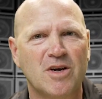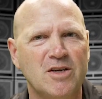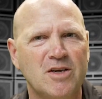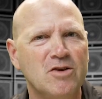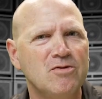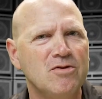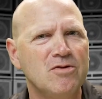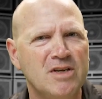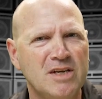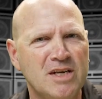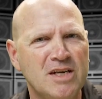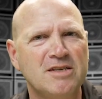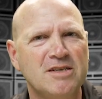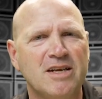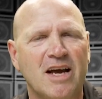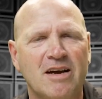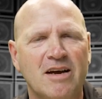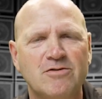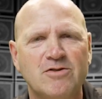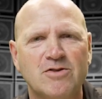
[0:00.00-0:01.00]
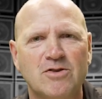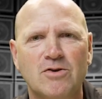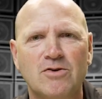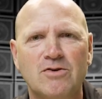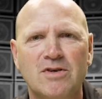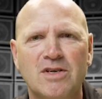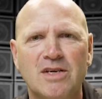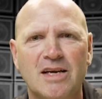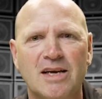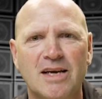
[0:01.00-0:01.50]
why you need to have
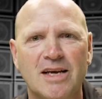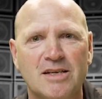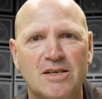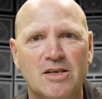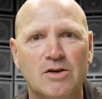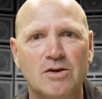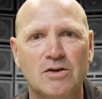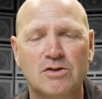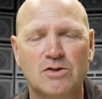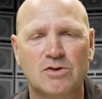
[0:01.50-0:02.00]
Sony at your